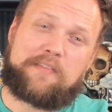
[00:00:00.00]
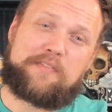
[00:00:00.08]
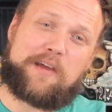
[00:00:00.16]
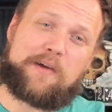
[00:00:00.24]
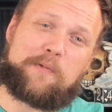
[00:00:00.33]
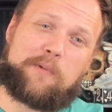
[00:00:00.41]

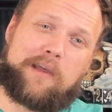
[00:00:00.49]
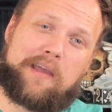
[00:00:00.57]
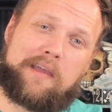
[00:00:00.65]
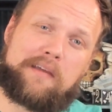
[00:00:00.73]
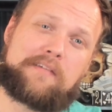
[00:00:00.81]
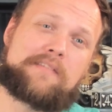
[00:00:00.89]
That
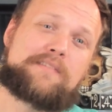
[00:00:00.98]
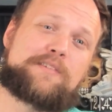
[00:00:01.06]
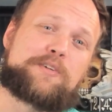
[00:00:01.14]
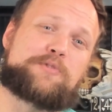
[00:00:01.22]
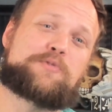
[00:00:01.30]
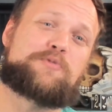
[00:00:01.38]
way,
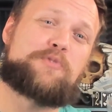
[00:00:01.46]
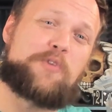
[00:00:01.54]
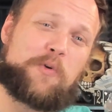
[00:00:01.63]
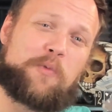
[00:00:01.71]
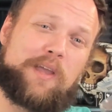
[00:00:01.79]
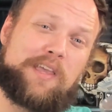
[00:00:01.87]
there's
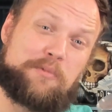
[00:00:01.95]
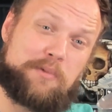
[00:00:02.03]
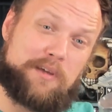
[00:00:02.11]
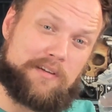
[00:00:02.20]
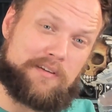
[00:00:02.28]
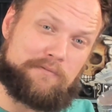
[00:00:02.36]
no way you
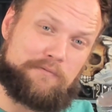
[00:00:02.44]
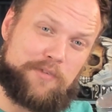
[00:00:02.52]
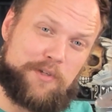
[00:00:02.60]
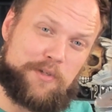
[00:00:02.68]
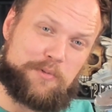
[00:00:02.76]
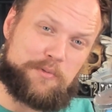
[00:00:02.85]
get
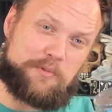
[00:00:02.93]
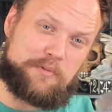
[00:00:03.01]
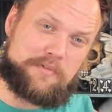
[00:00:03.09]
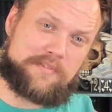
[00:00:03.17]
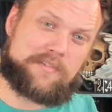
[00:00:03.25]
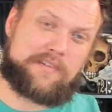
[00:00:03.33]

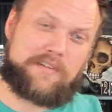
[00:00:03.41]
confused.